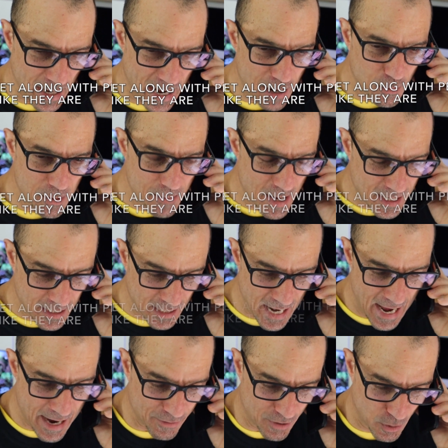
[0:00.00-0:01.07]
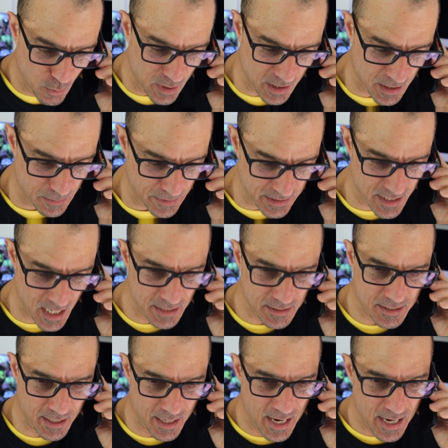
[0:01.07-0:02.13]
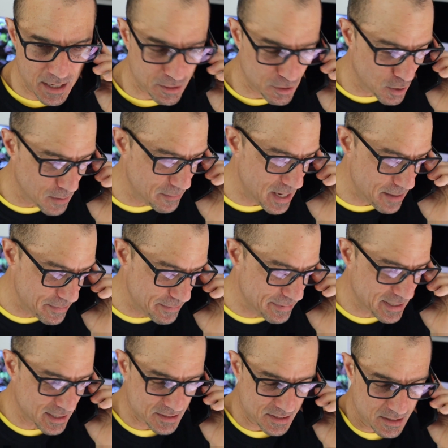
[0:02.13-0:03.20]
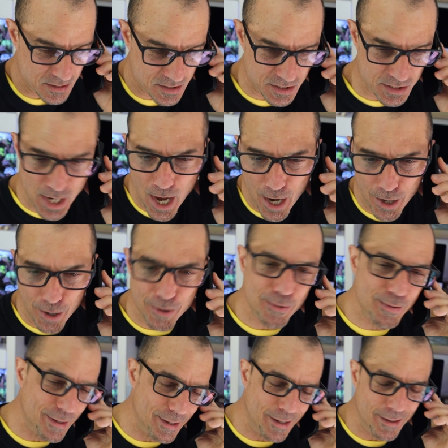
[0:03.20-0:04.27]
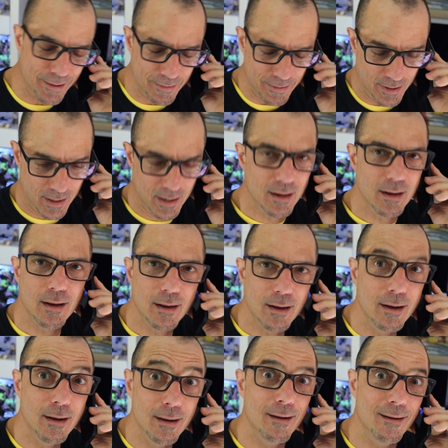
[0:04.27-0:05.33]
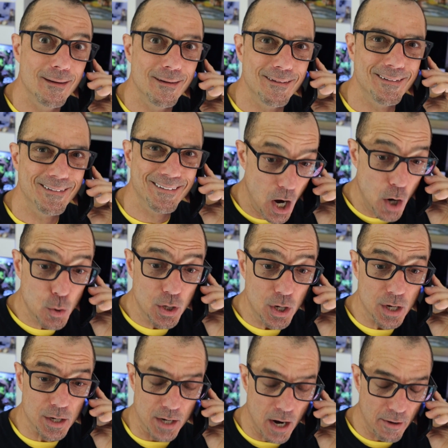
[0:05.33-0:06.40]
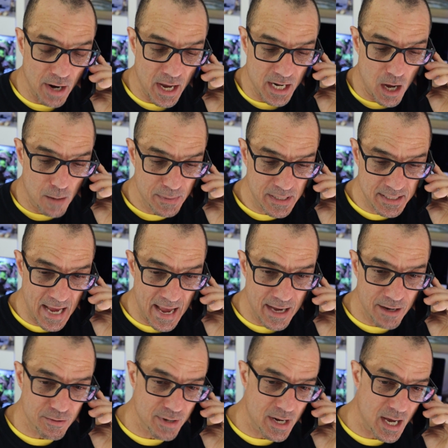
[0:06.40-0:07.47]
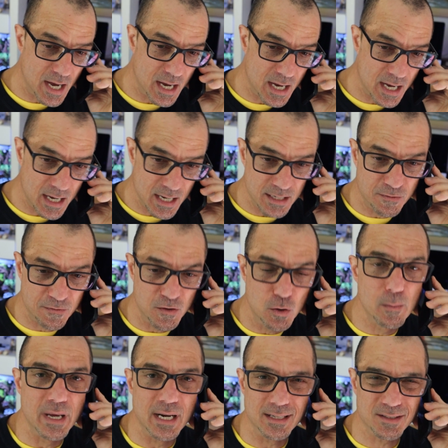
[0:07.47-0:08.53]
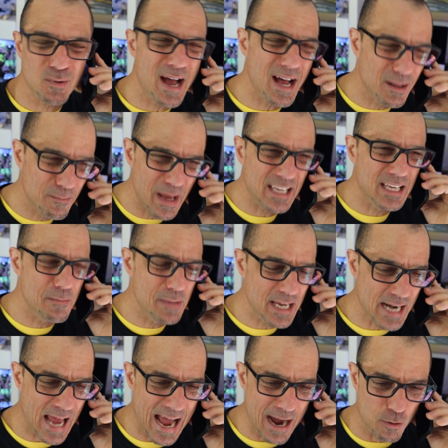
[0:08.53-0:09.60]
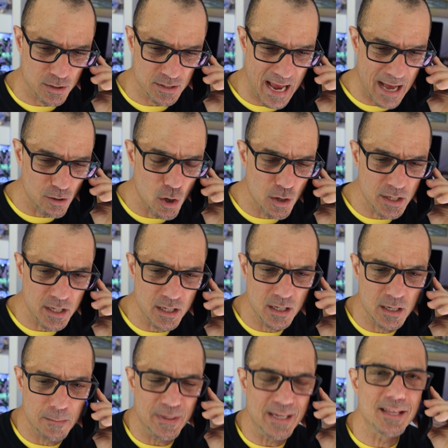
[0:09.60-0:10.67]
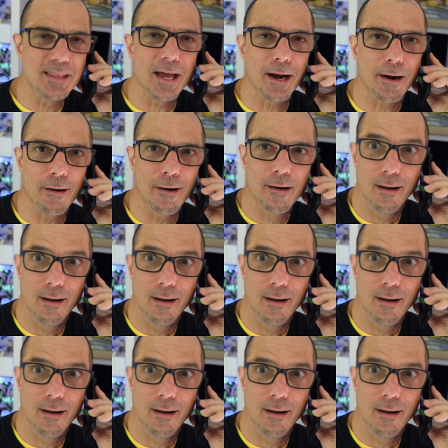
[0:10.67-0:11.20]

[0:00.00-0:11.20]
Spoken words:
How are we making out? Are we gonna be done today? I thought maybe because of the snow, you know. Oh, good. All right, I'll be down in a few minutes. Well, give me an hour. How long are you going to be there?